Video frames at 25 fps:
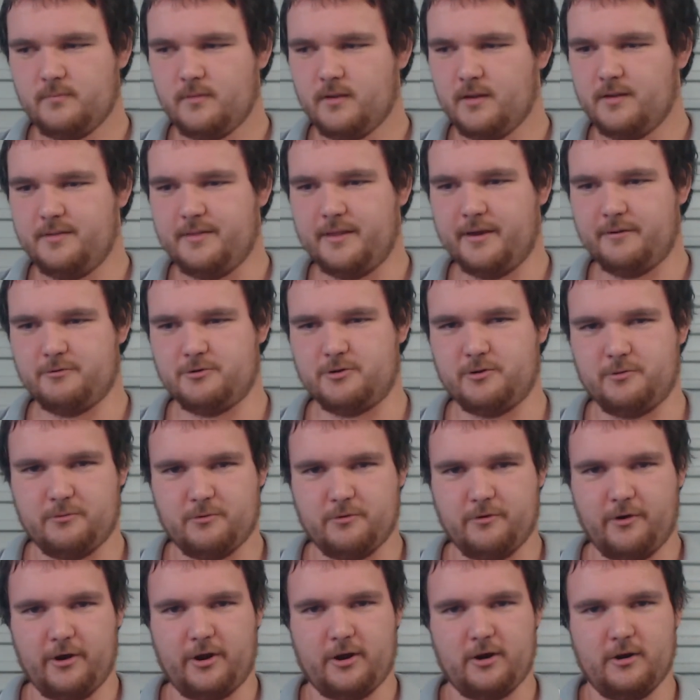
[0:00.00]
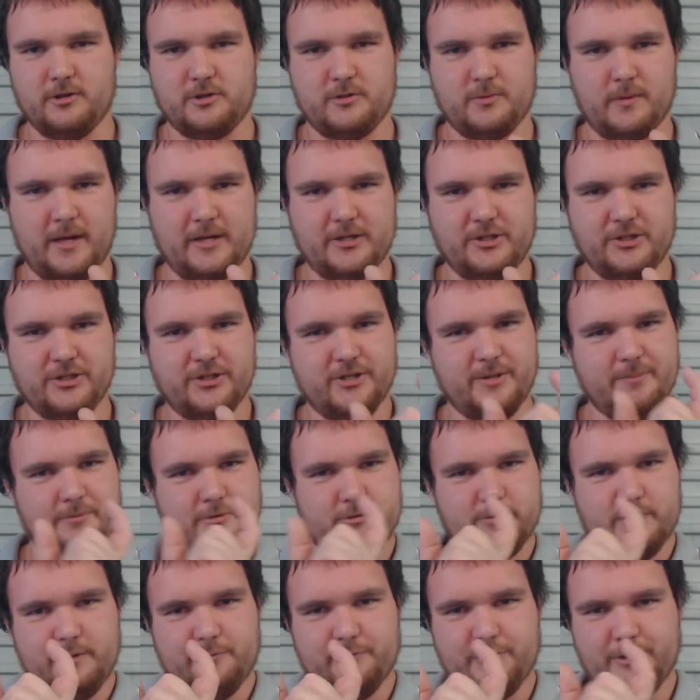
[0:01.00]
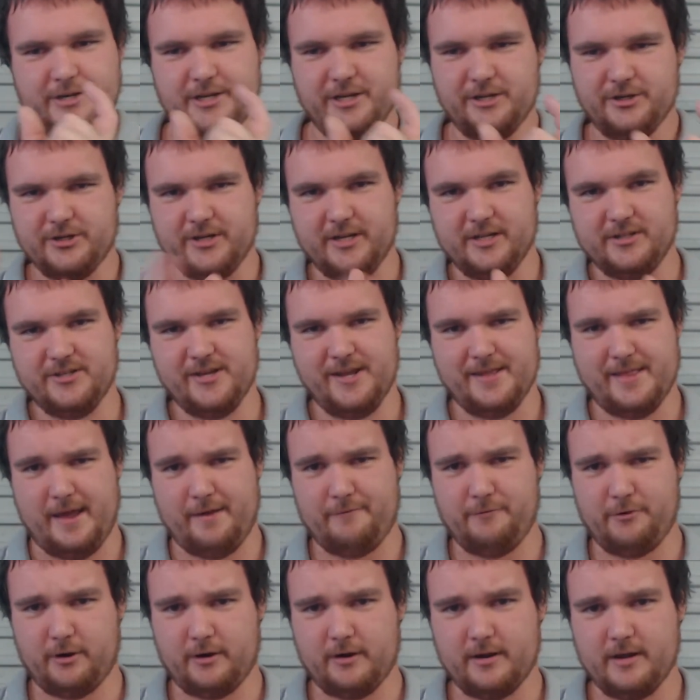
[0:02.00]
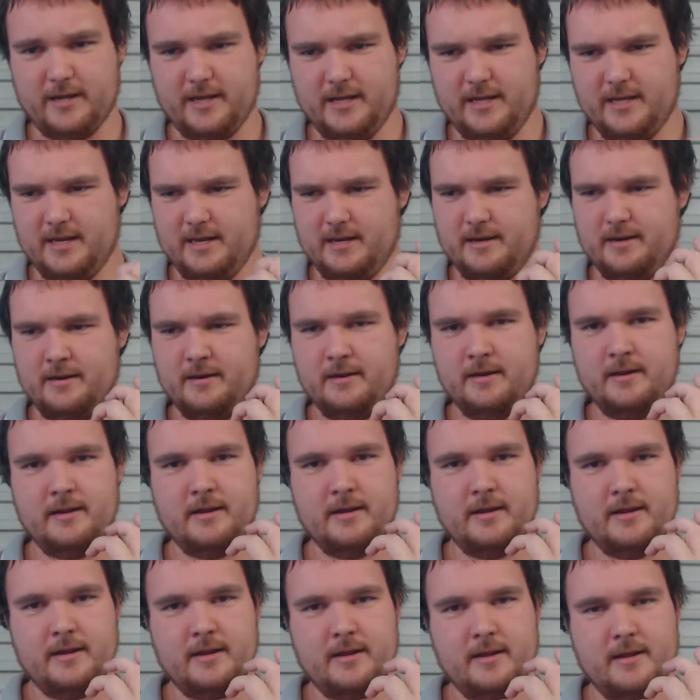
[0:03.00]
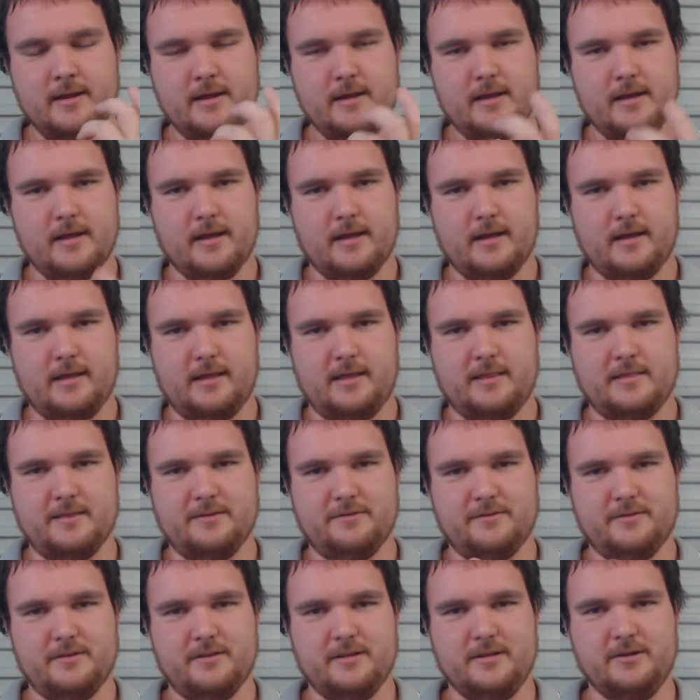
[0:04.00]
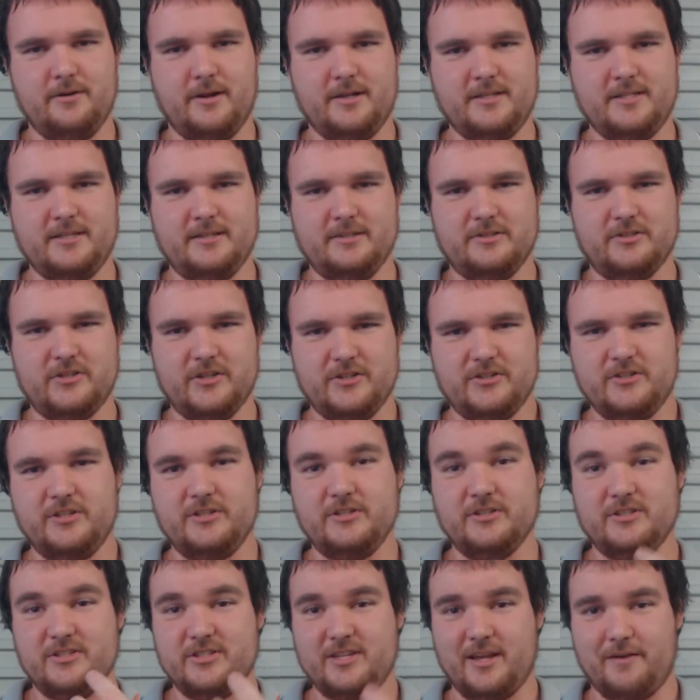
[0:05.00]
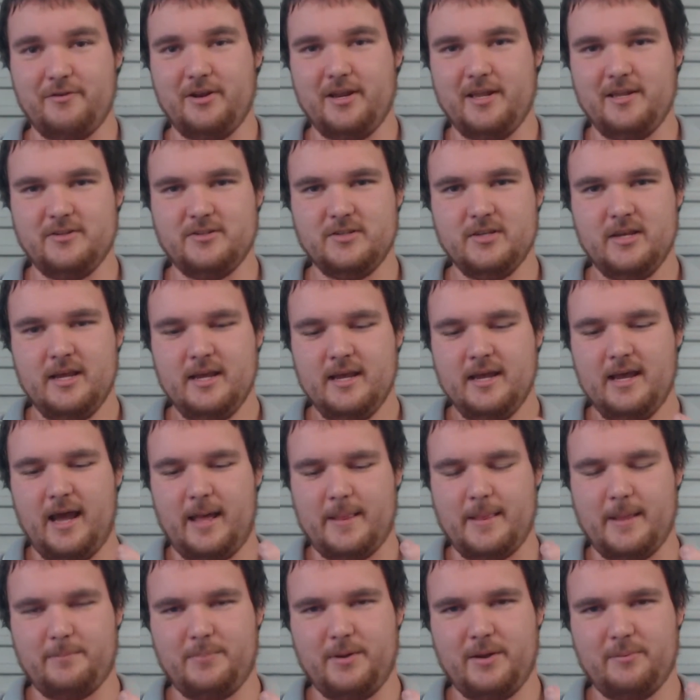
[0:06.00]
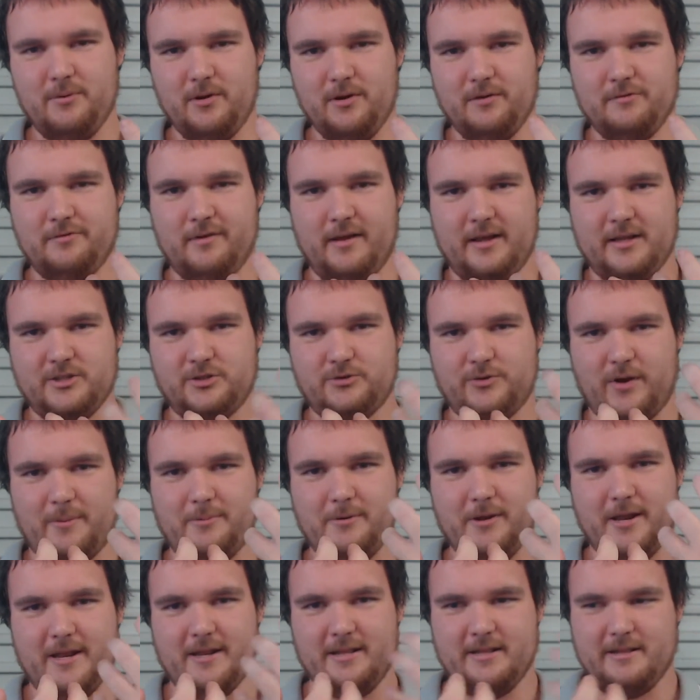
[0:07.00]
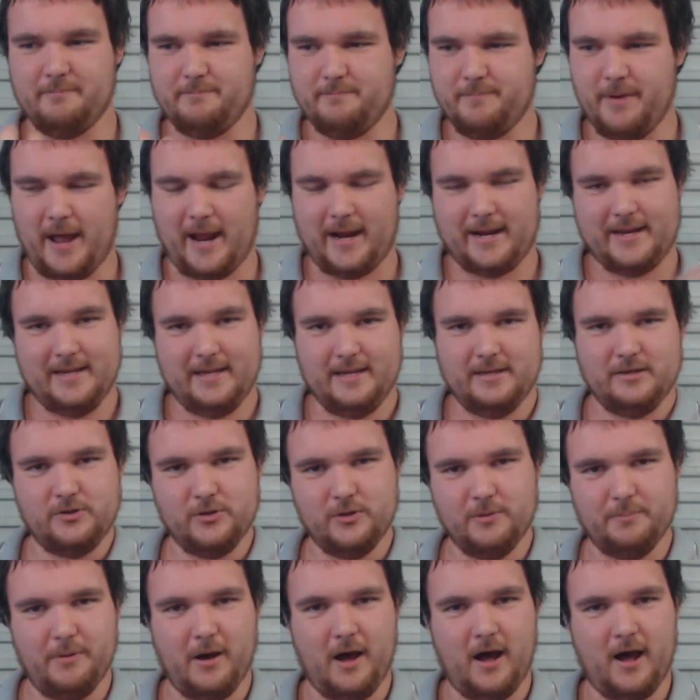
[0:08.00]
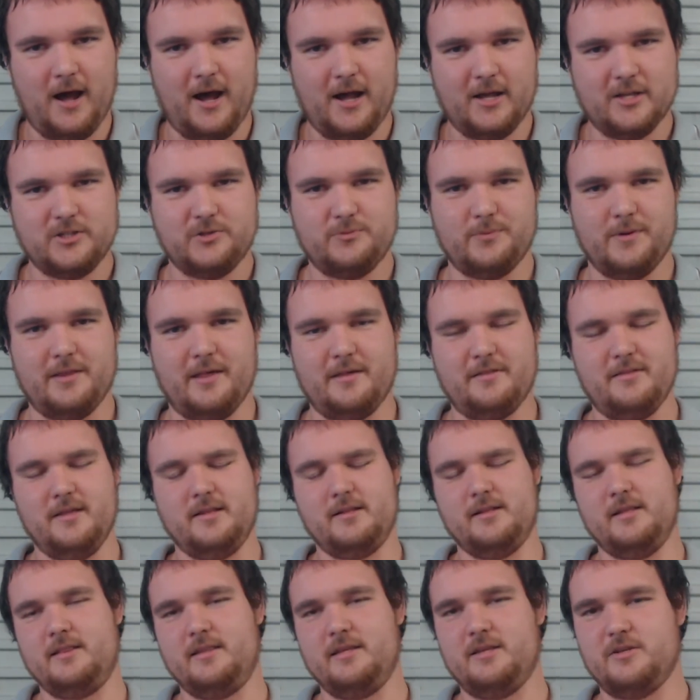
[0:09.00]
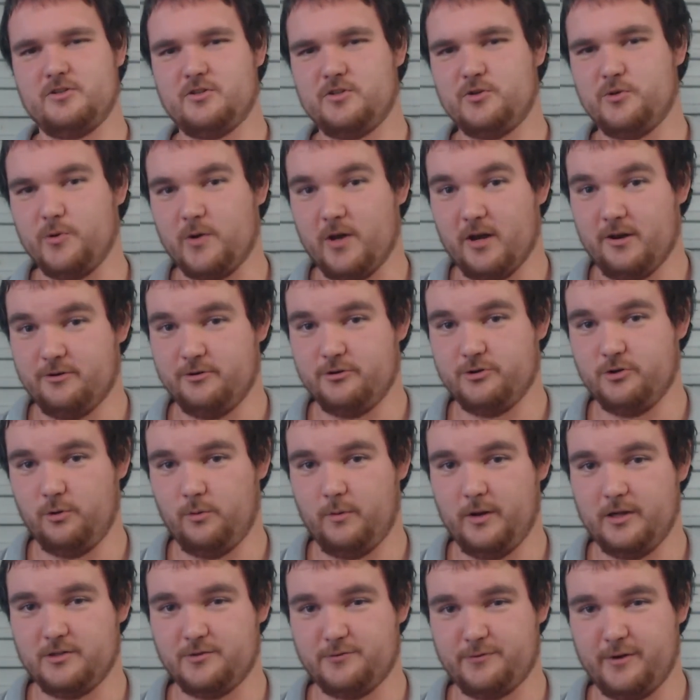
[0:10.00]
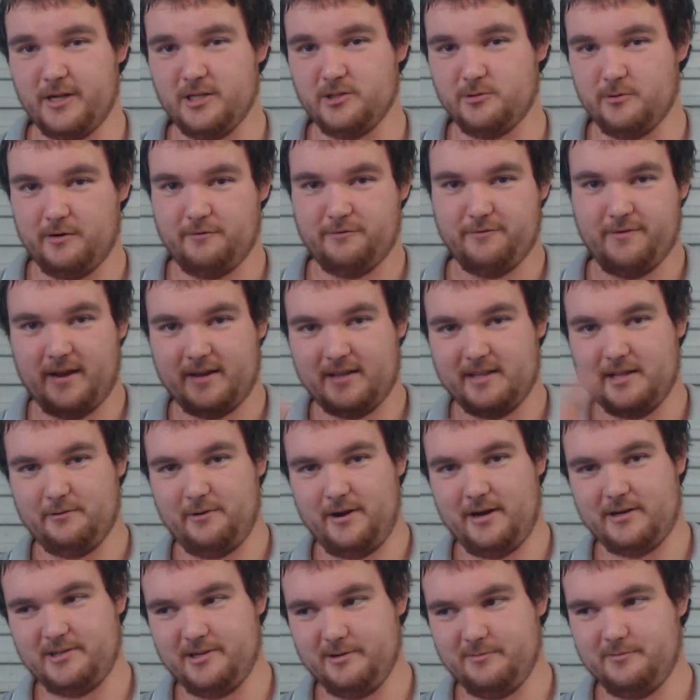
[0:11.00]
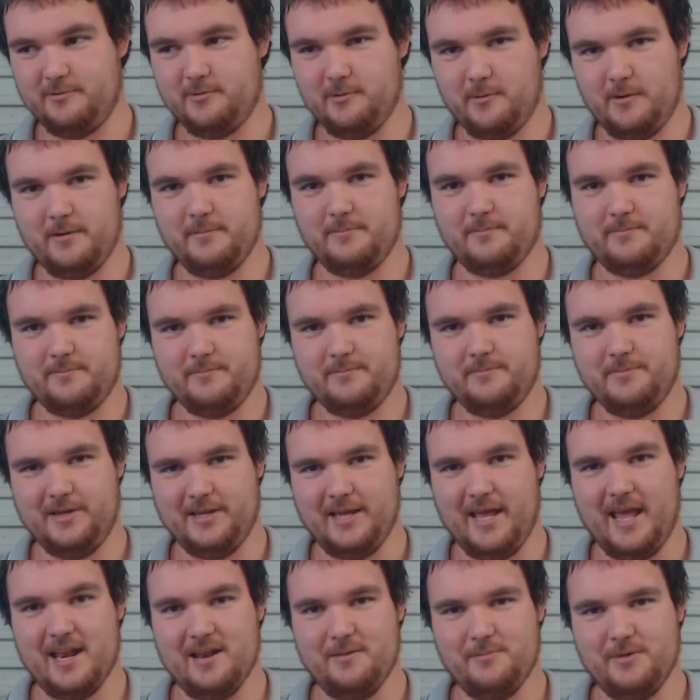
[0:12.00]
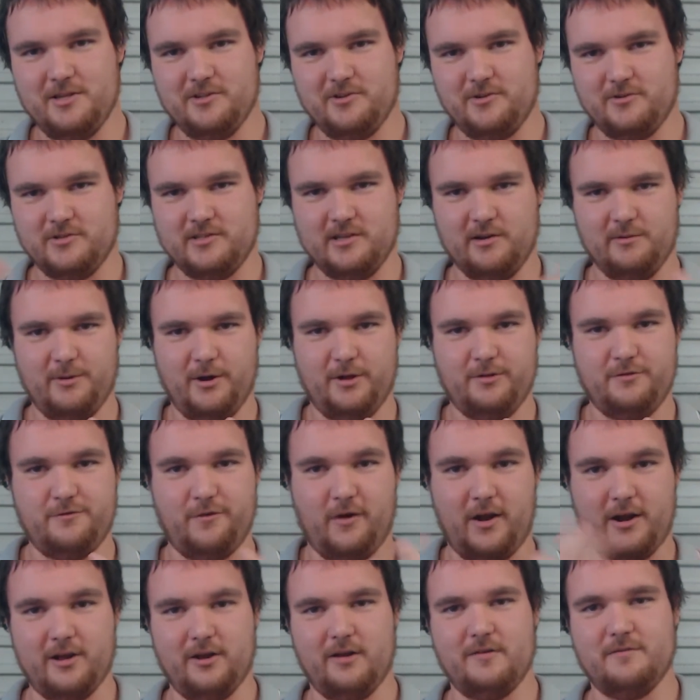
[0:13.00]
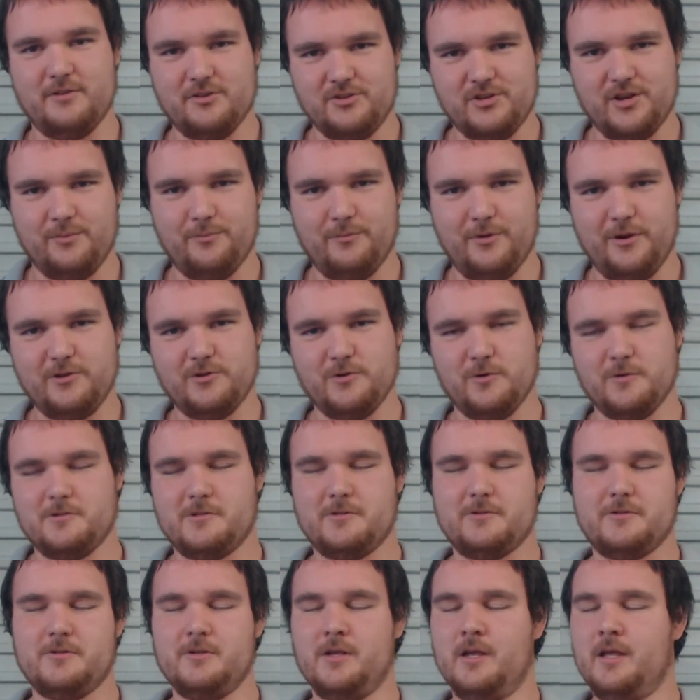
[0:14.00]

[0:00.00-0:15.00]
There was a very close relationship between Rhodesia and South Africa in the 1960s and 70s, and then people have extrapolated it back into the past where they think that these two countries were always friends when in fact they were actually quite big enemies because they were both fighting over the same resources.